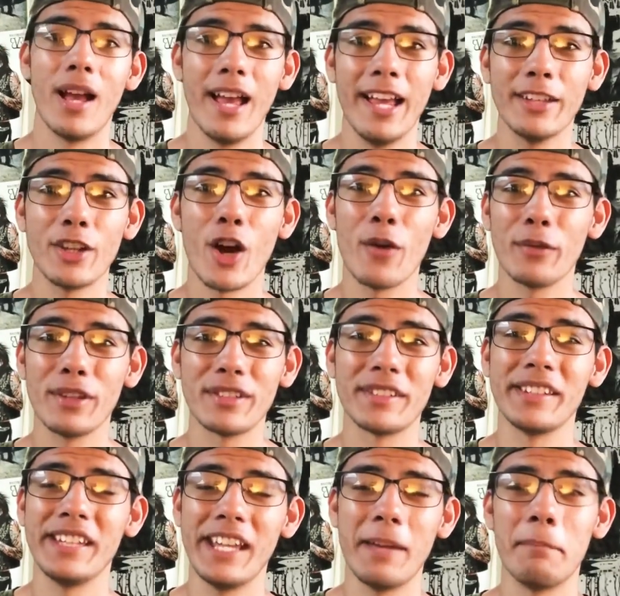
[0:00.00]
And
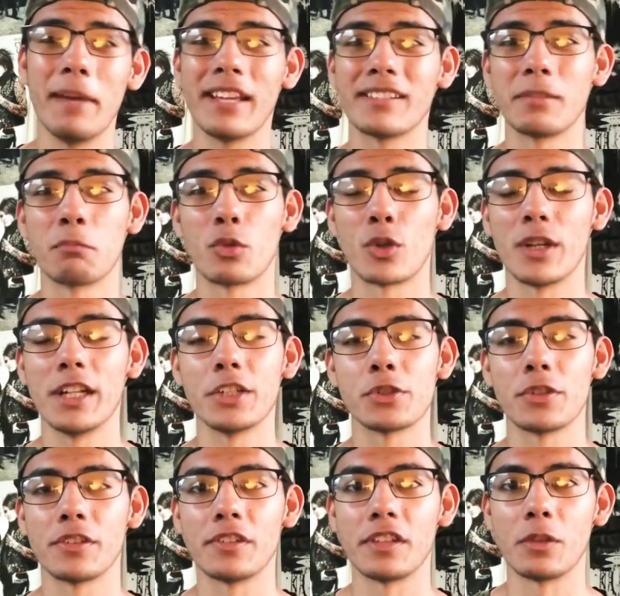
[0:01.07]
obviously it makes a more
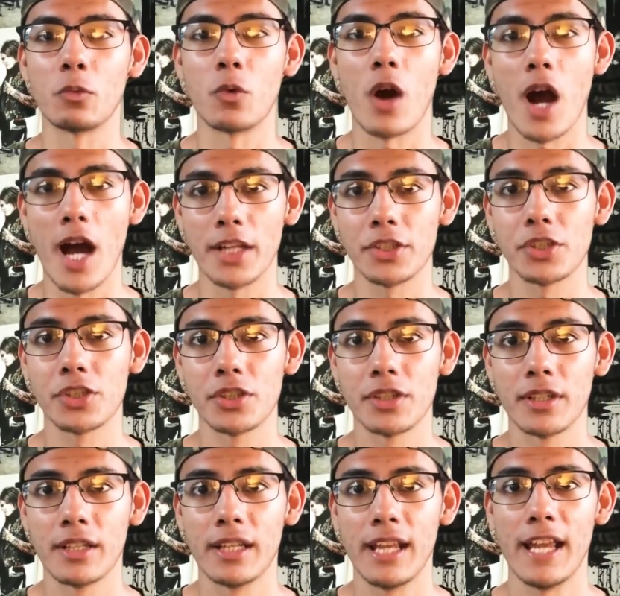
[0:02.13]
interesting watch
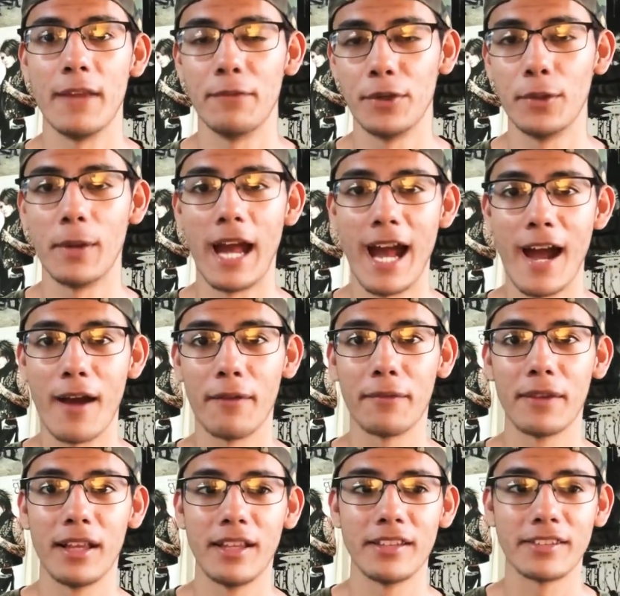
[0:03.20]
if you have
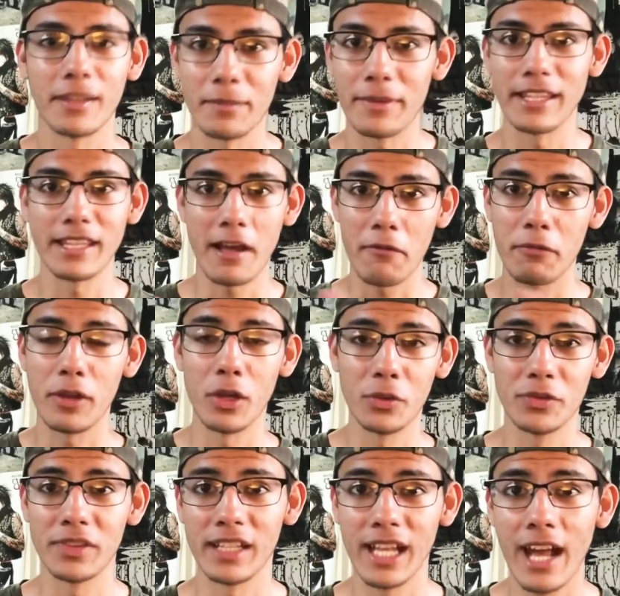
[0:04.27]
something that
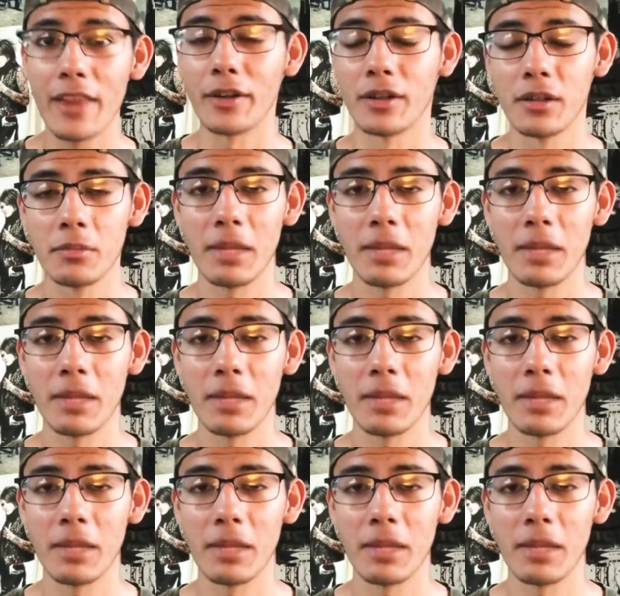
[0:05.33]
flows together,